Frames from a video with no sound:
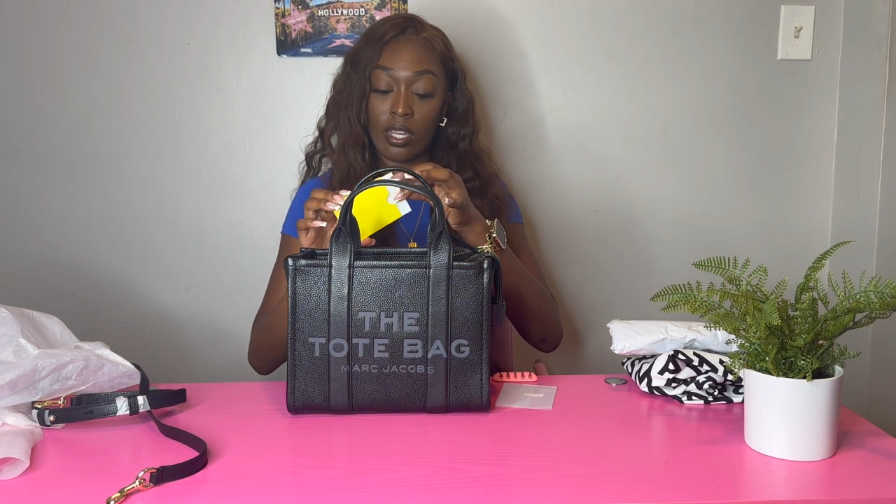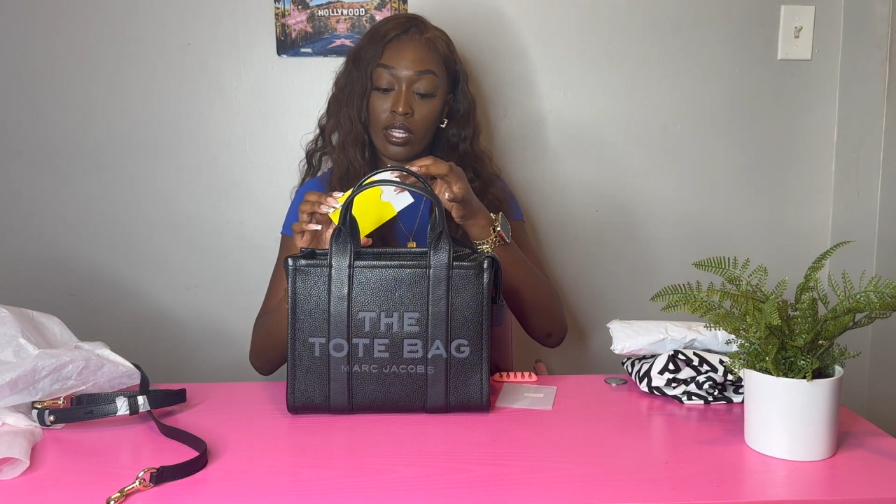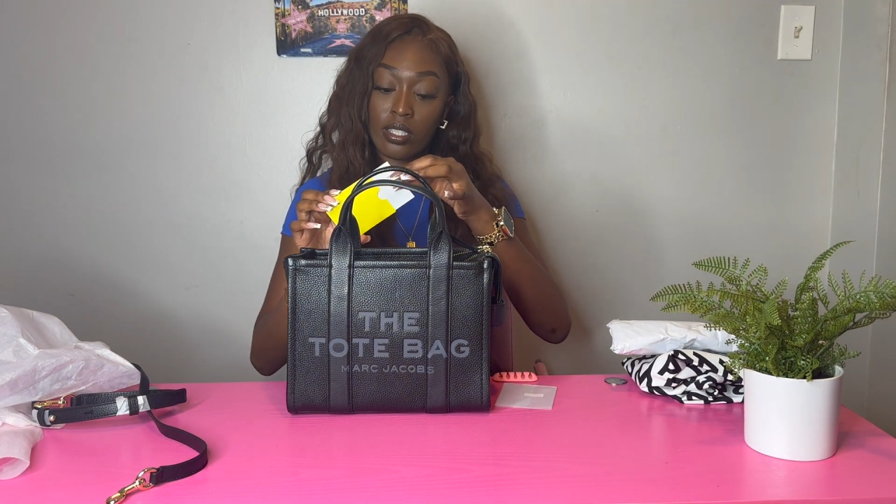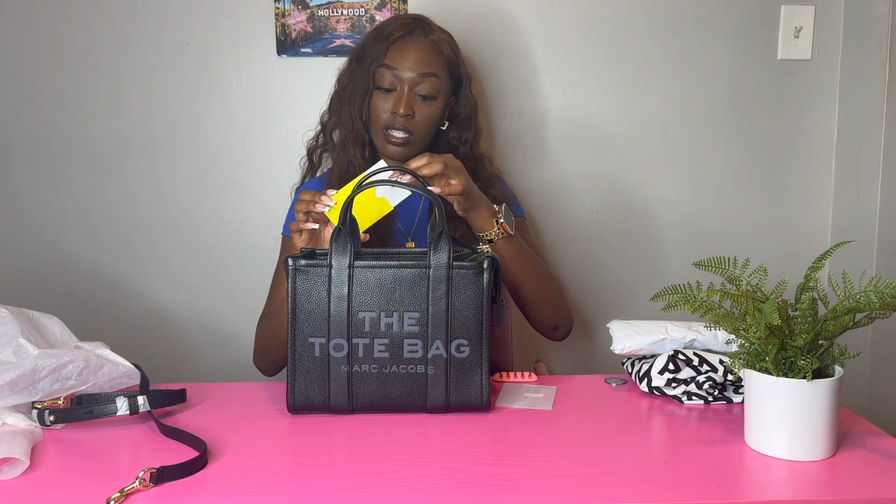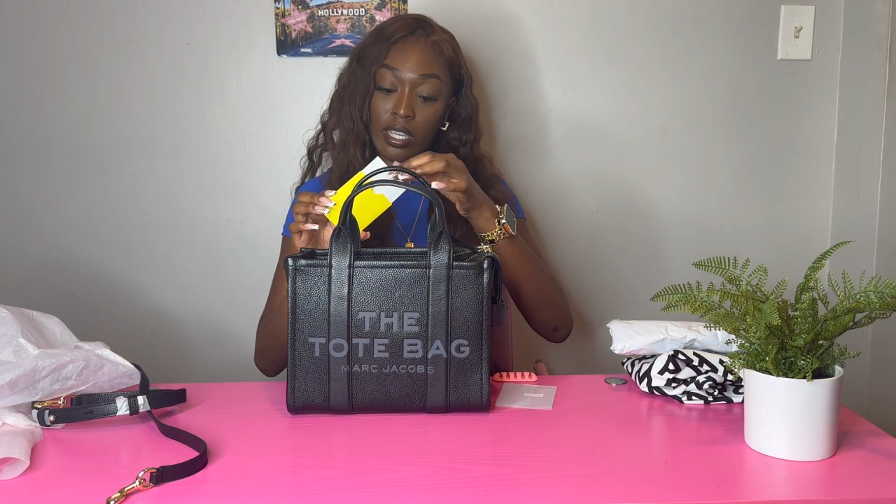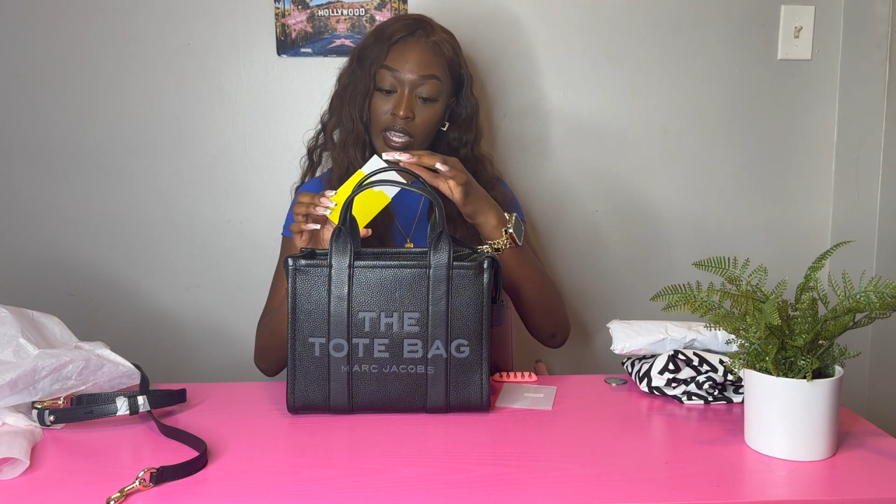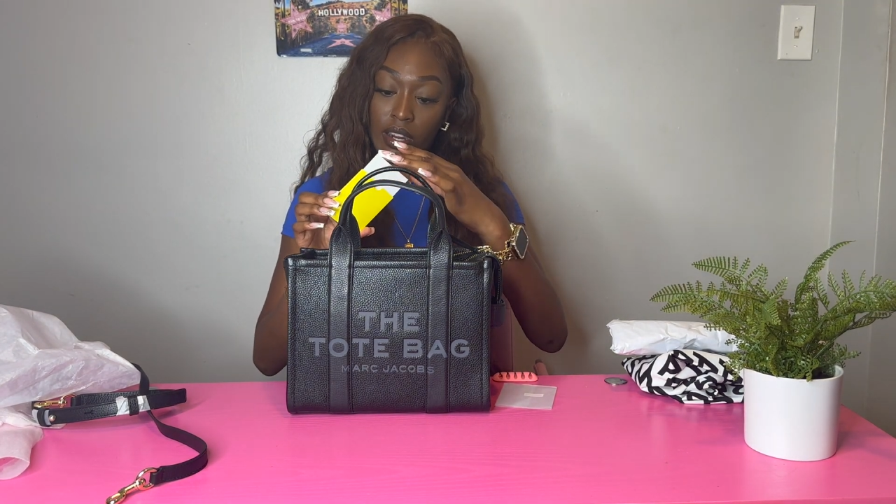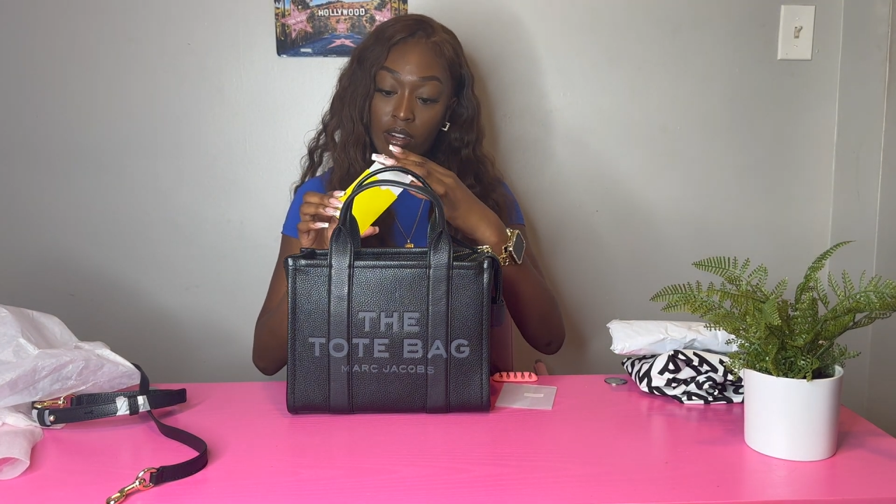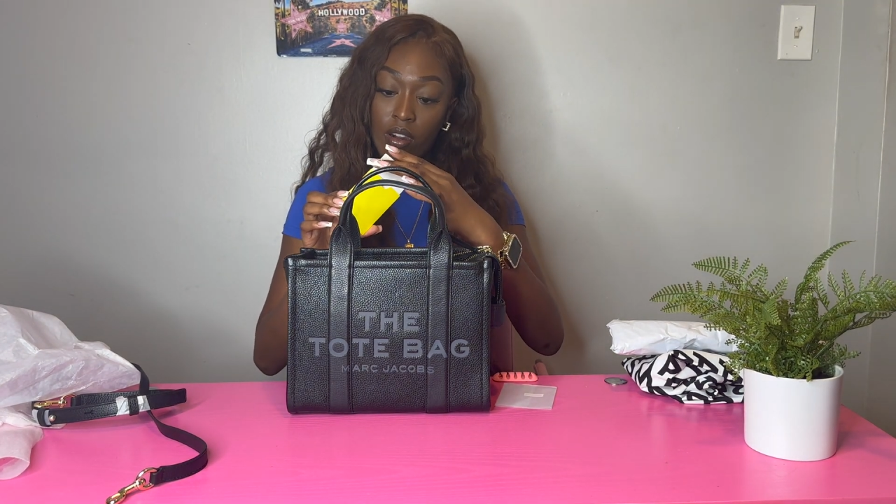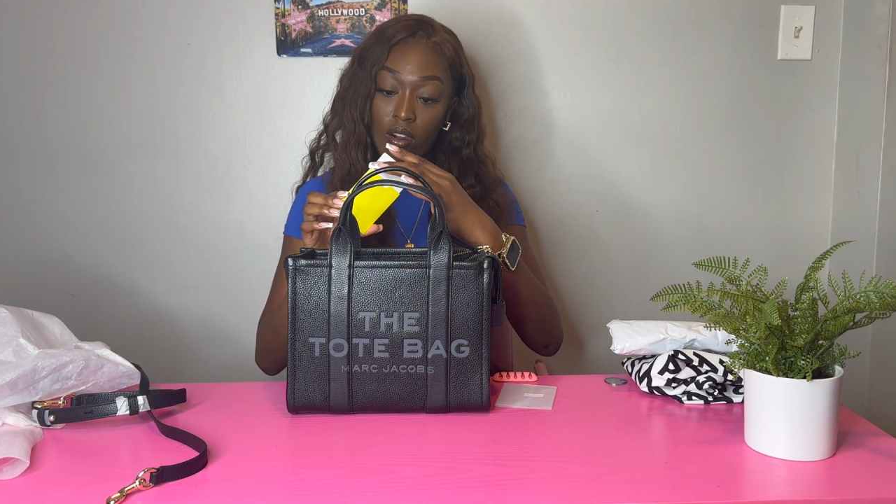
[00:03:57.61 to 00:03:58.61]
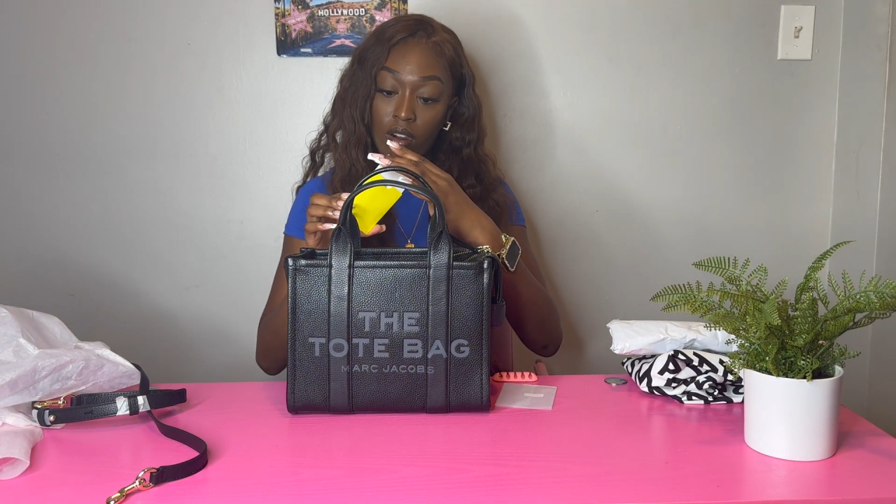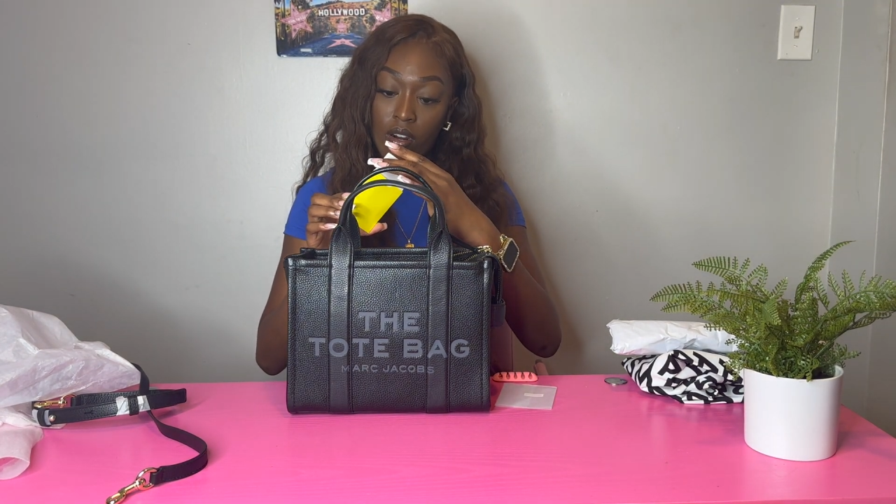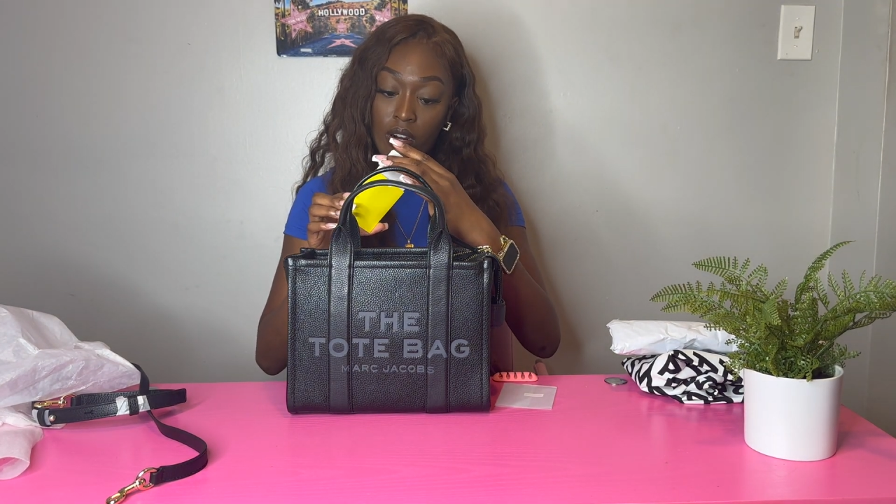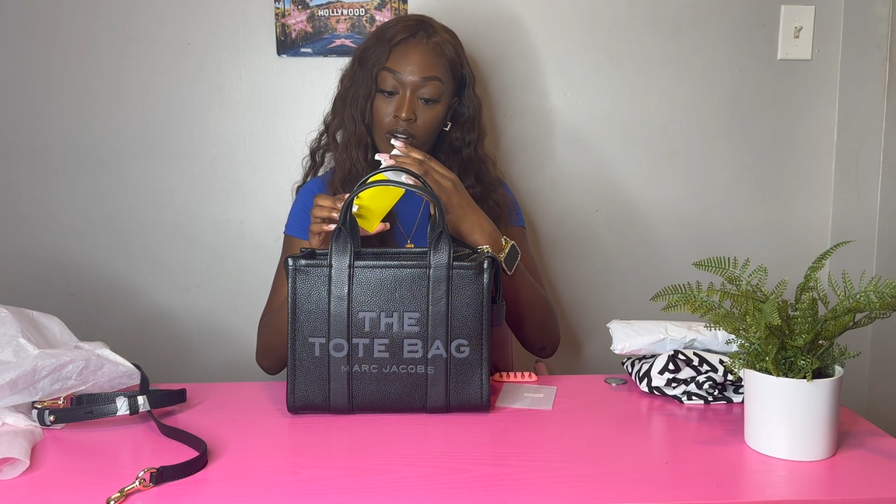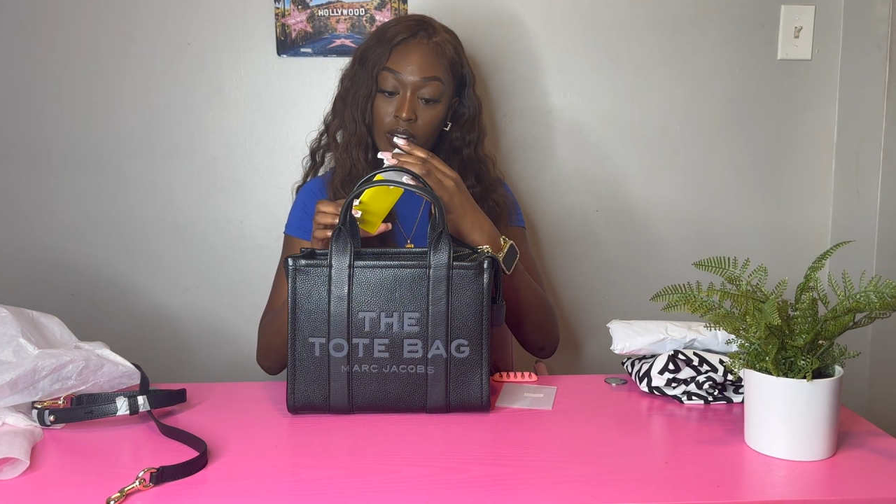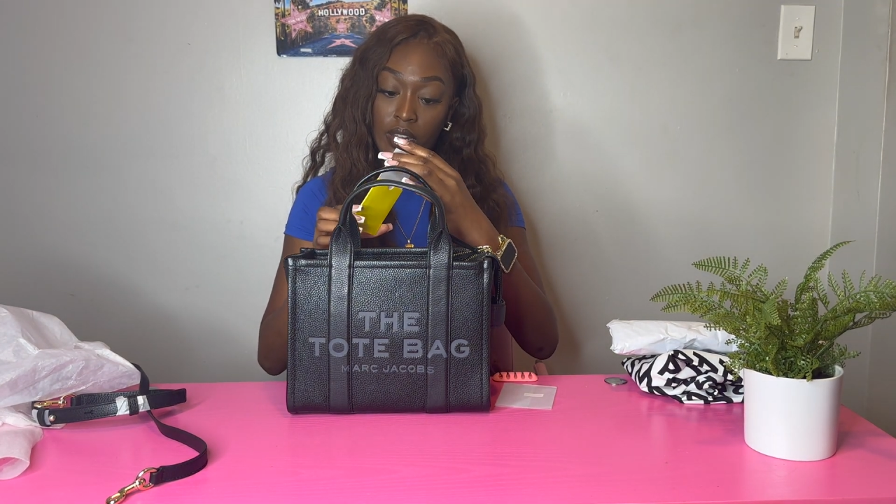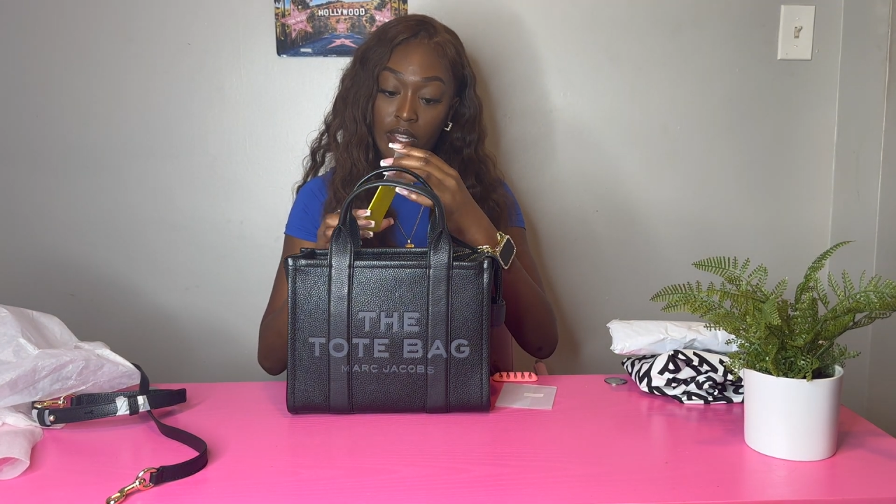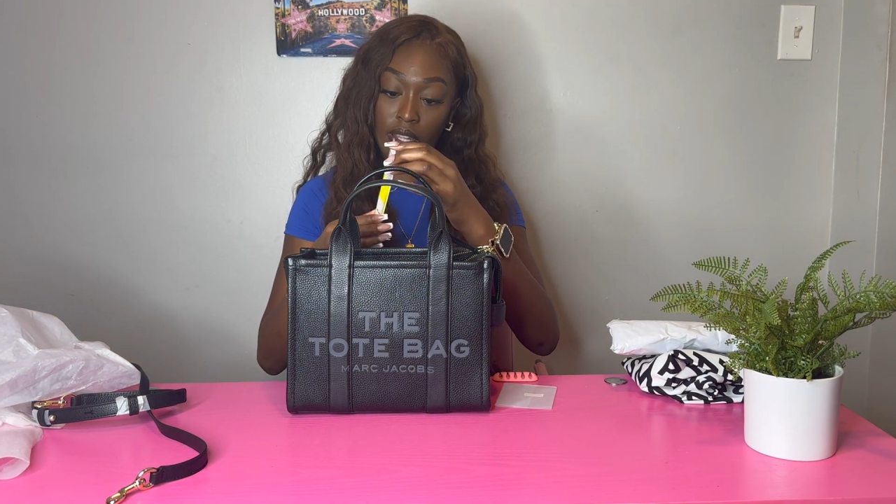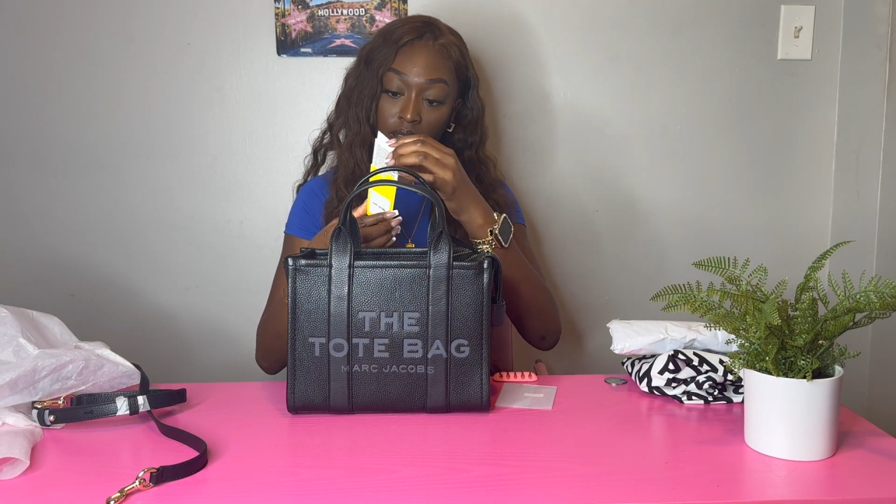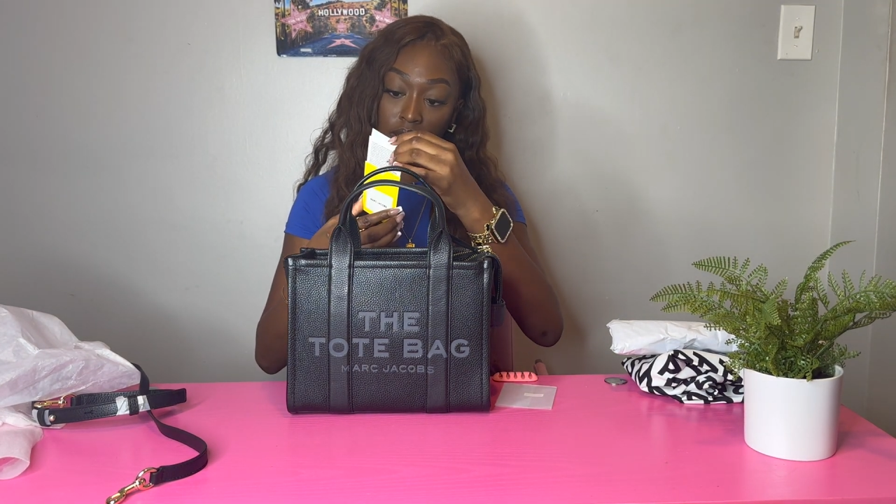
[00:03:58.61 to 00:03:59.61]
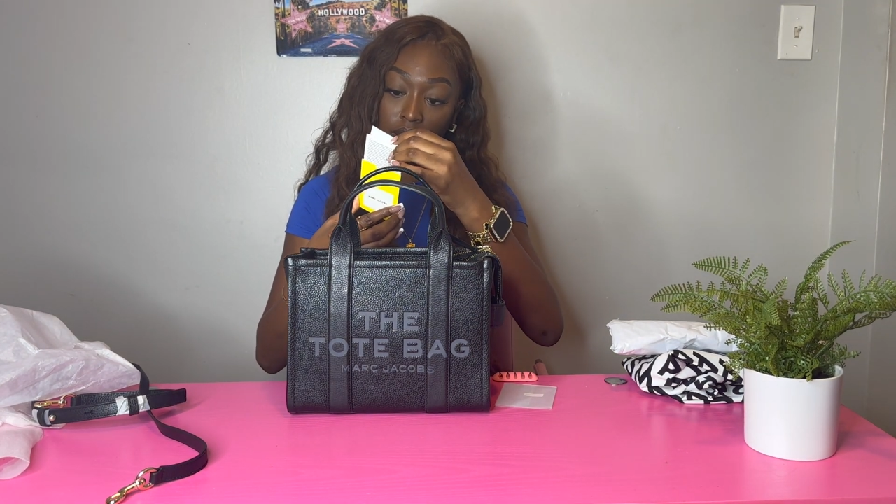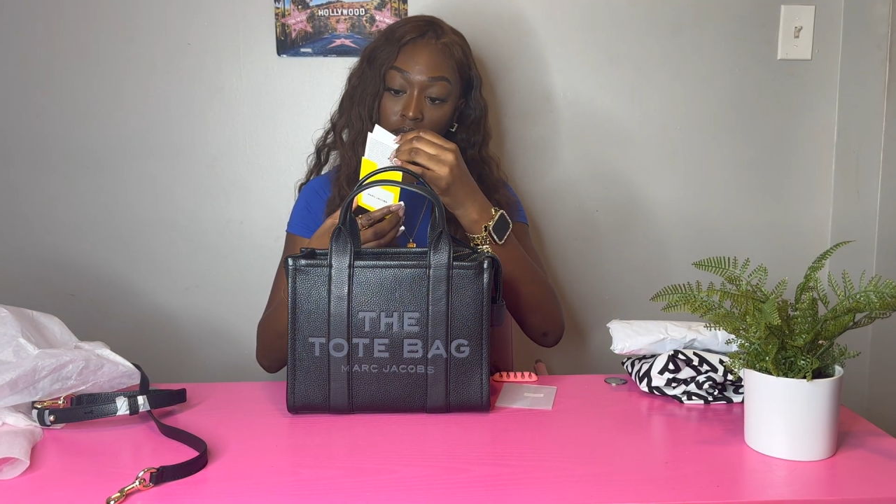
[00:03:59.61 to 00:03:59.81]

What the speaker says: It's a care card, and